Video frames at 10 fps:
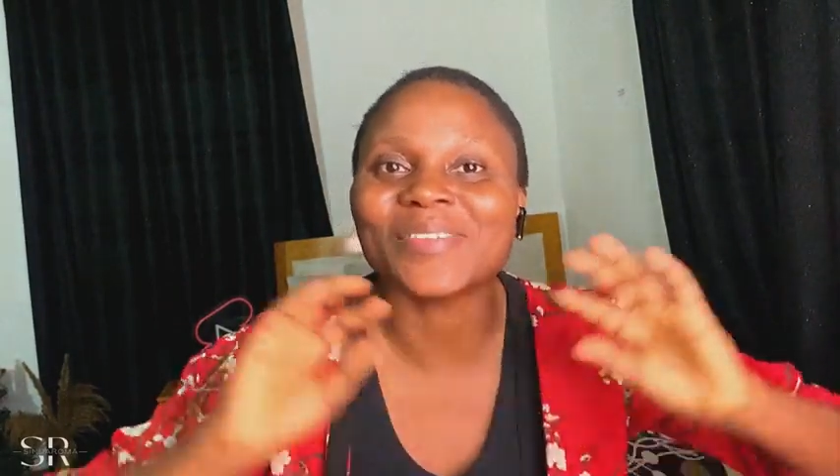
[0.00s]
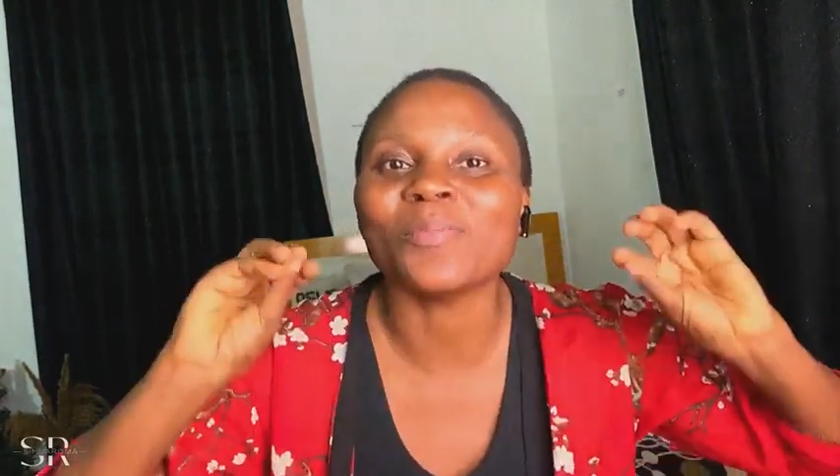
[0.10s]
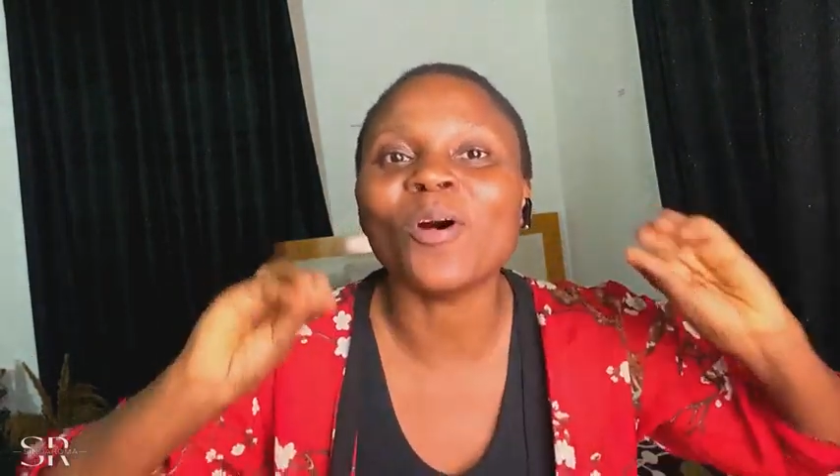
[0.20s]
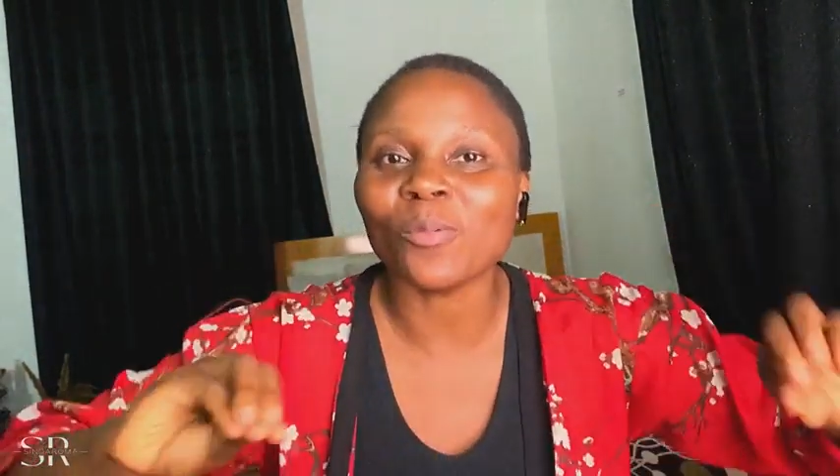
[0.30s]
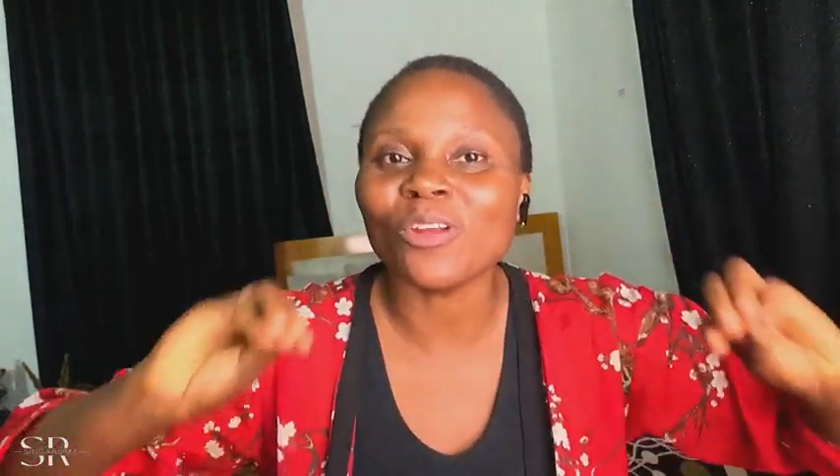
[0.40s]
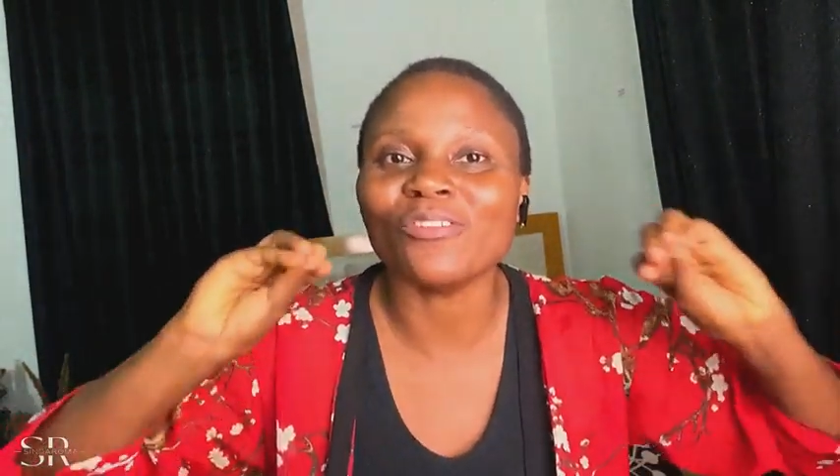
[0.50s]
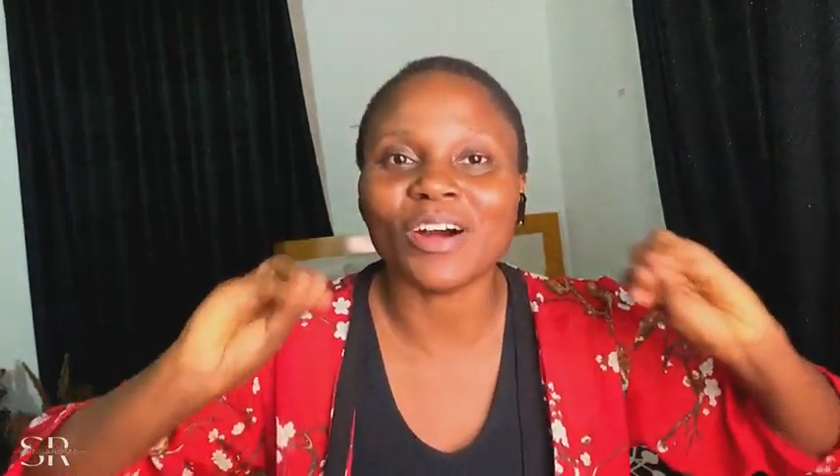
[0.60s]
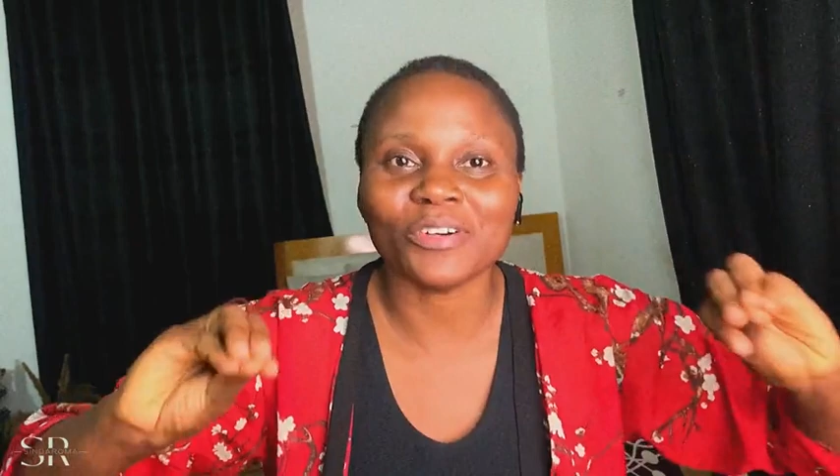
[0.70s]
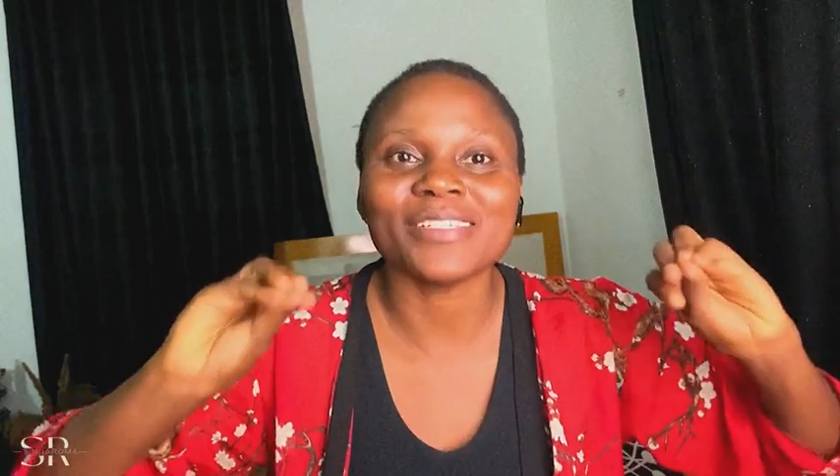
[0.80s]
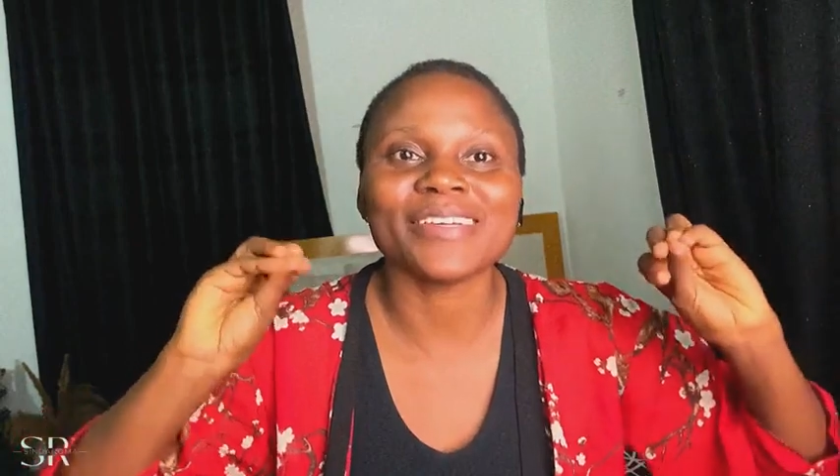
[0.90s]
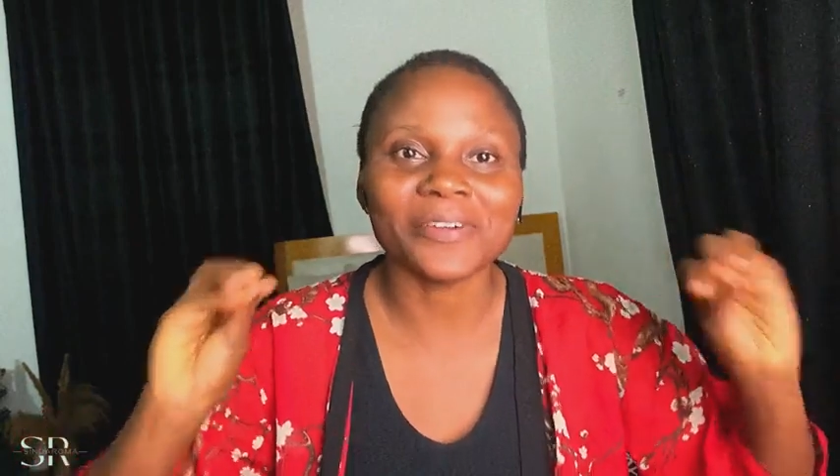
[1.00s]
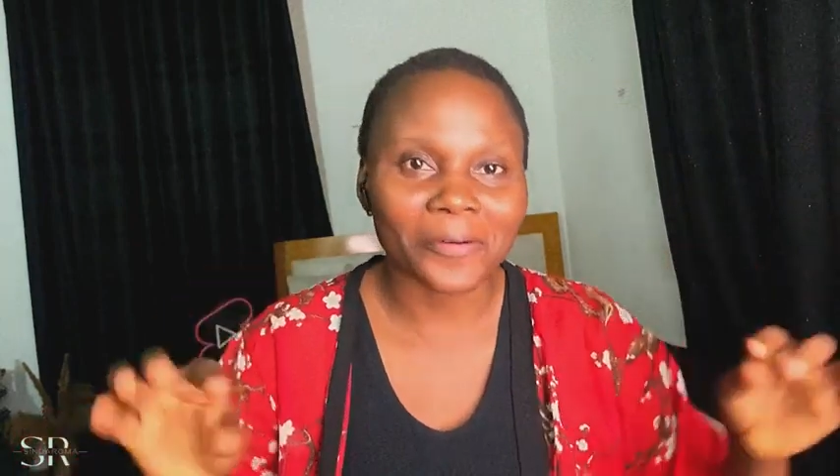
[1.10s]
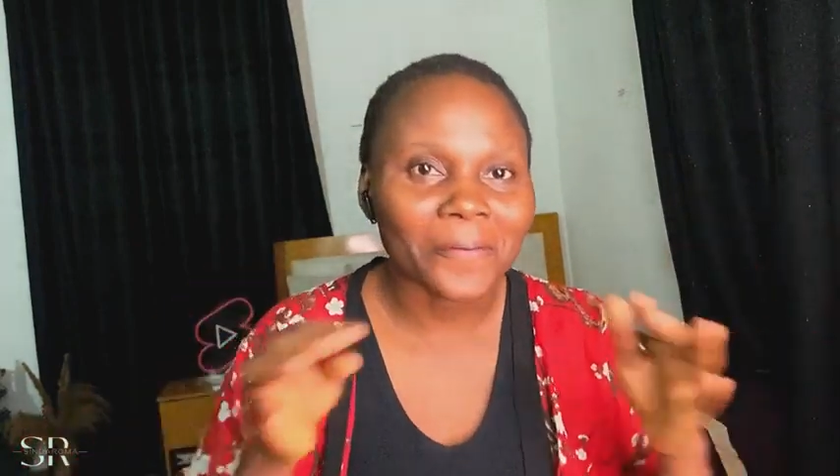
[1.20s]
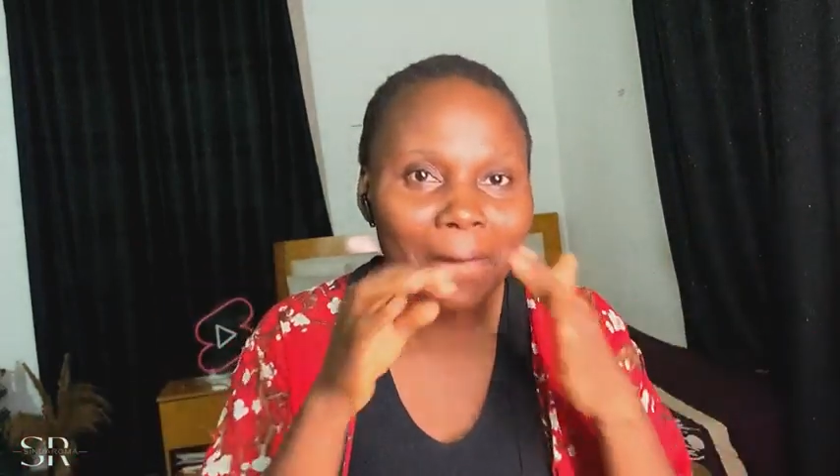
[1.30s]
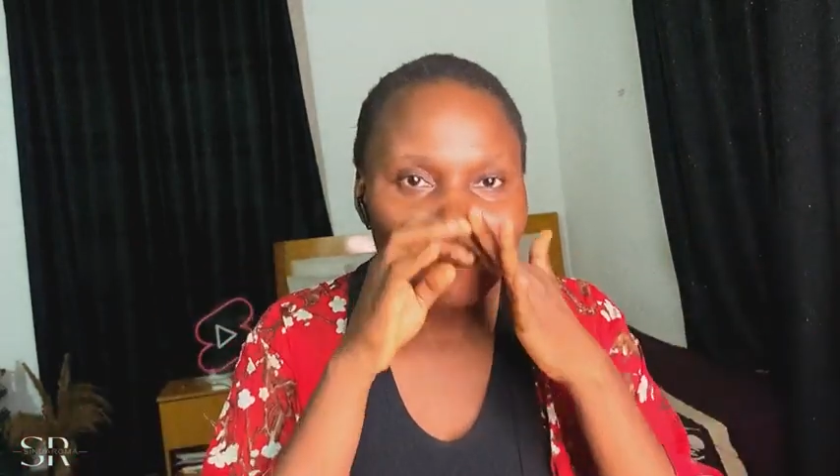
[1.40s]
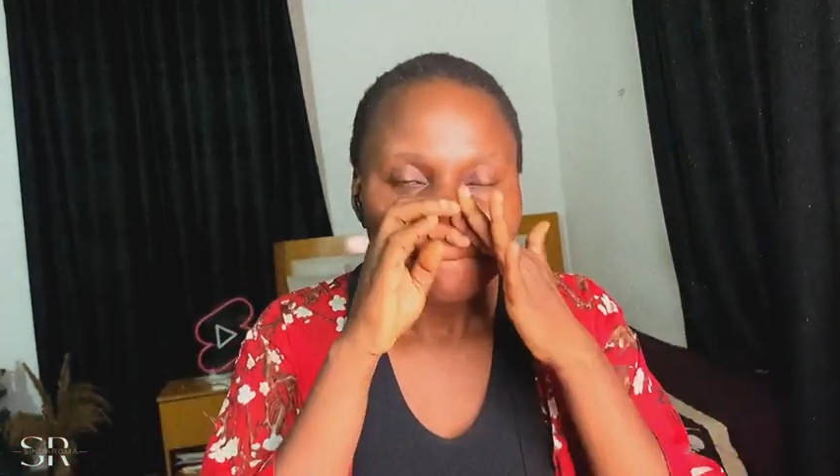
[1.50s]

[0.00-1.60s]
some couple of hours ago.